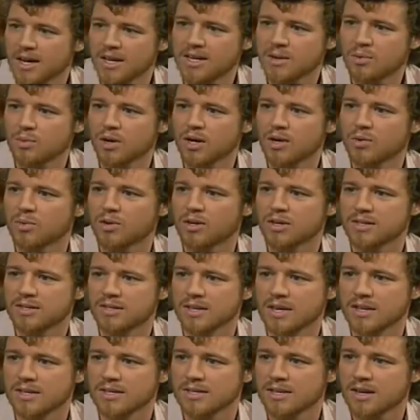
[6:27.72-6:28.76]
91, where it
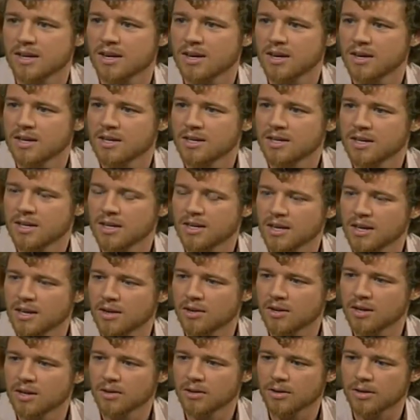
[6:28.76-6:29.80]
says
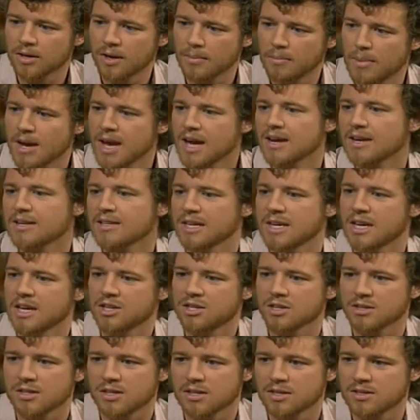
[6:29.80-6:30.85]
he'll command his
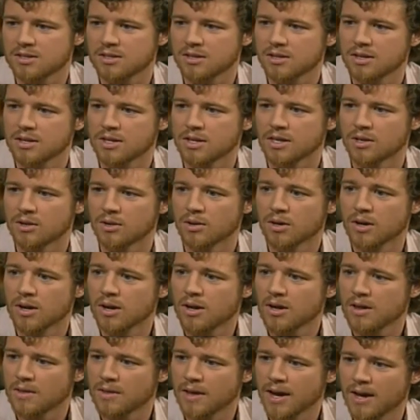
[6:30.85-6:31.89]
angels concerning you,
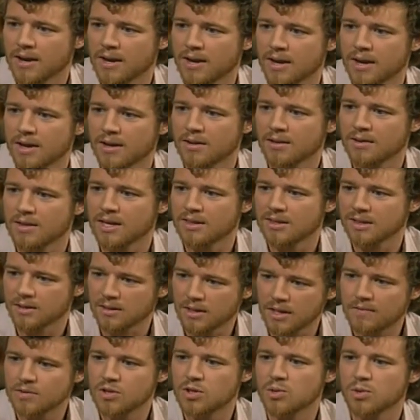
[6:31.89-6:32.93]
that they'll
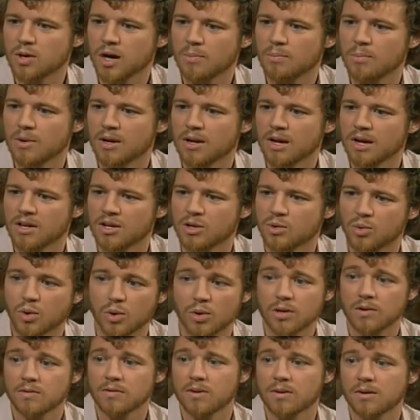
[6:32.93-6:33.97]
lift you up and you
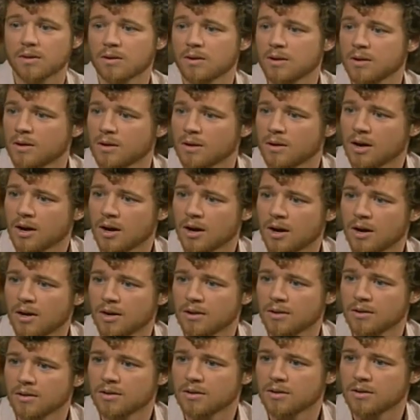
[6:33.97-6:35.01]
won't even,
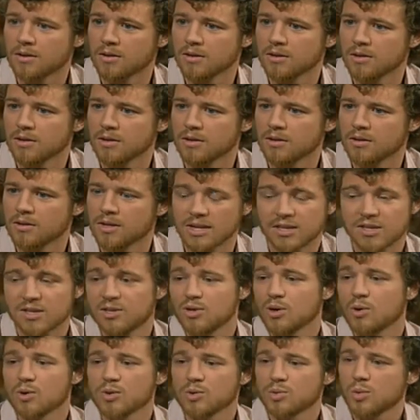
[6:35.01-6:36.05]
that
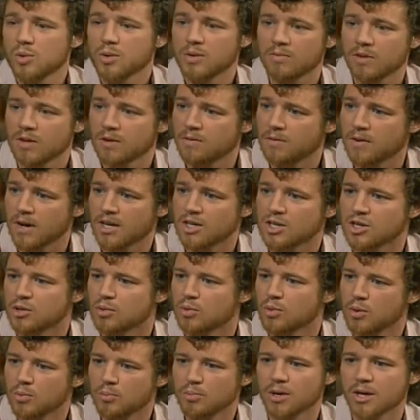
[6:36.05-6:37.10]
stones won't even affect
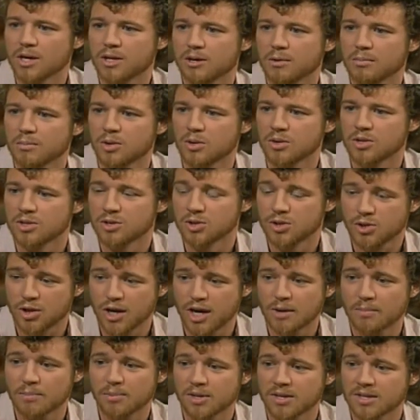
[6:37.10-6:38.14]
you. You won't break your bones. You'll
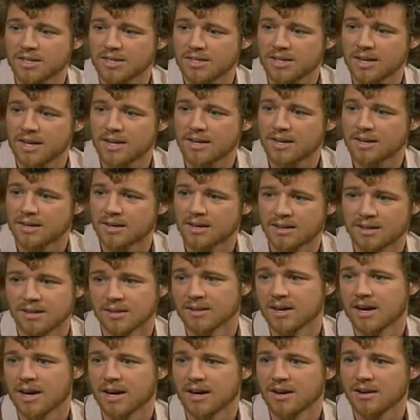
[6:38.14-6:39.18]
trample the snake and
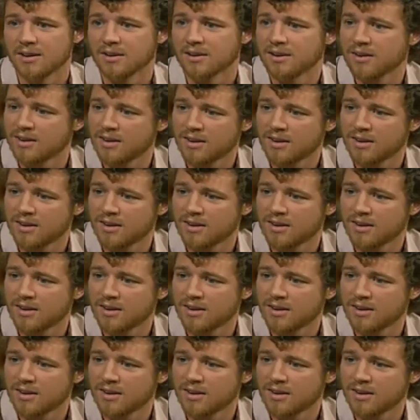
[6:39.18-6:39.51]
the lion.